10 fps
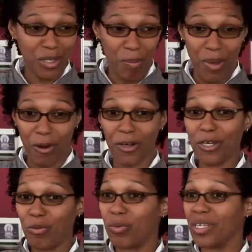Is
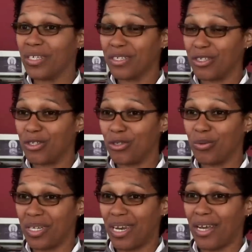America willing to do
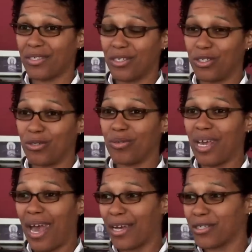what it has to do to
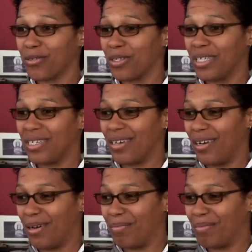actually
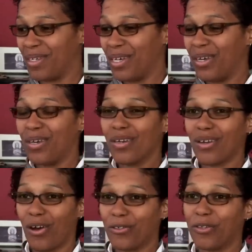
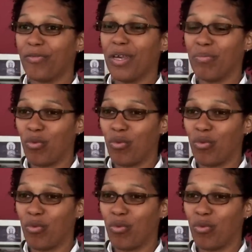cultivate